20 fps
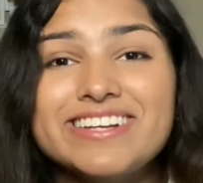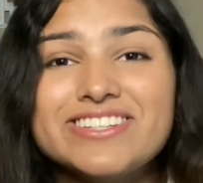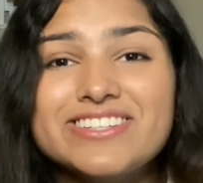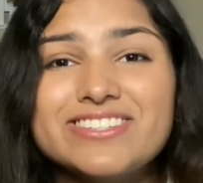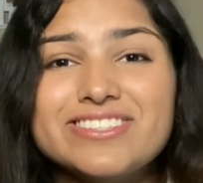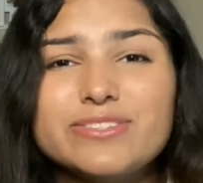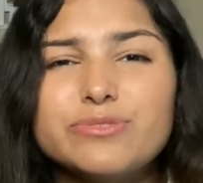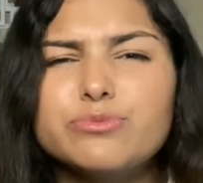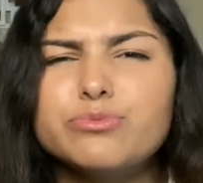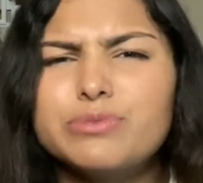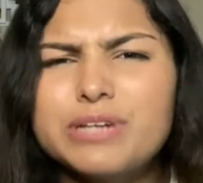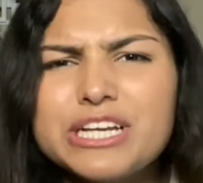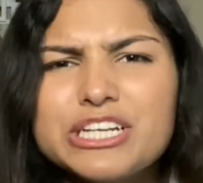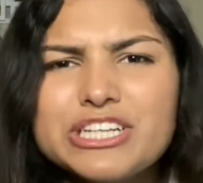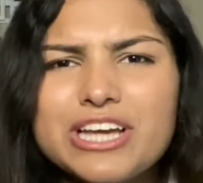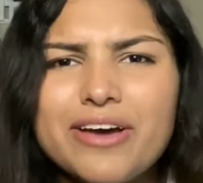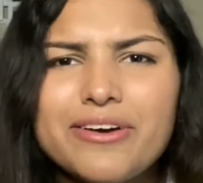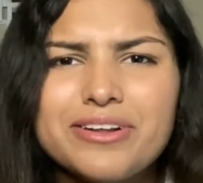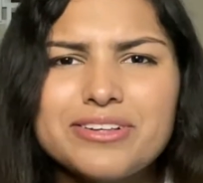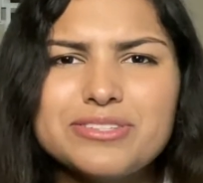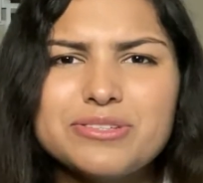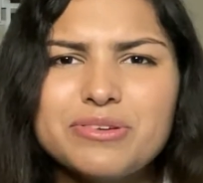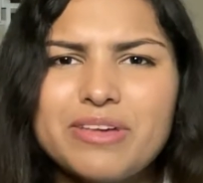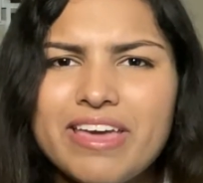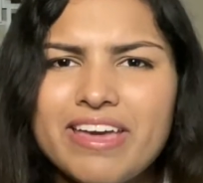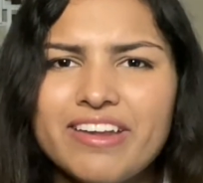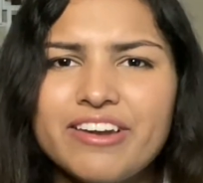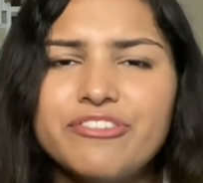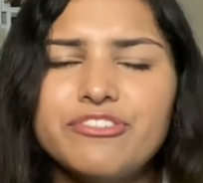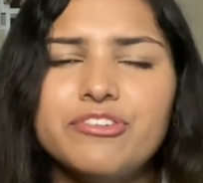Just reach out as you
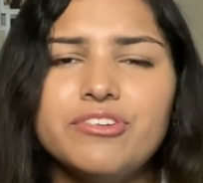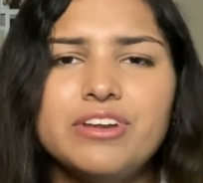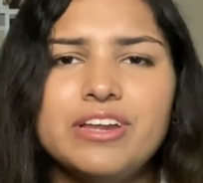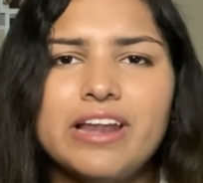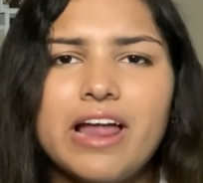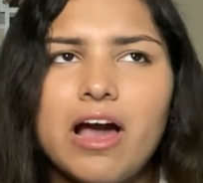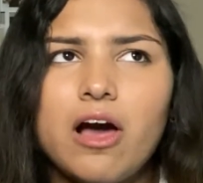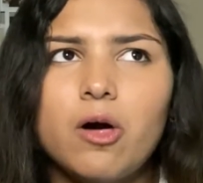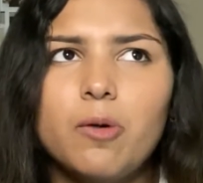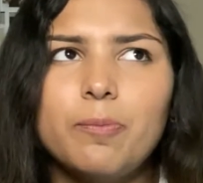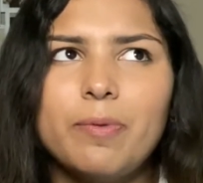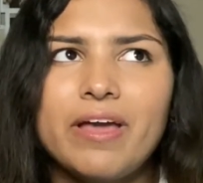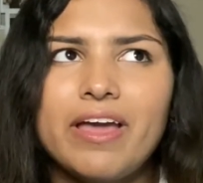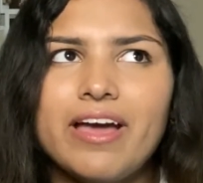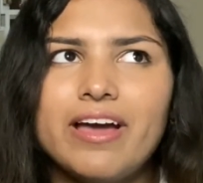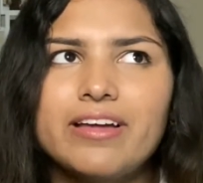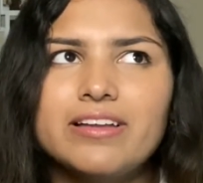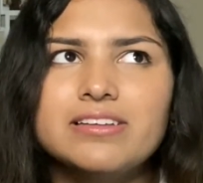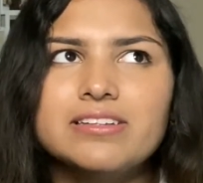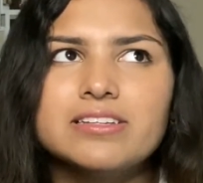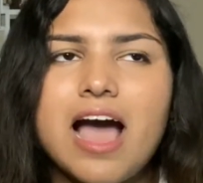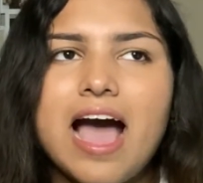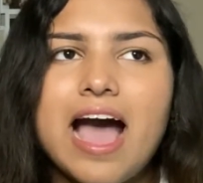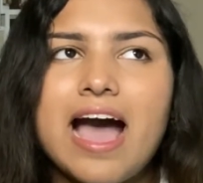can if you need help and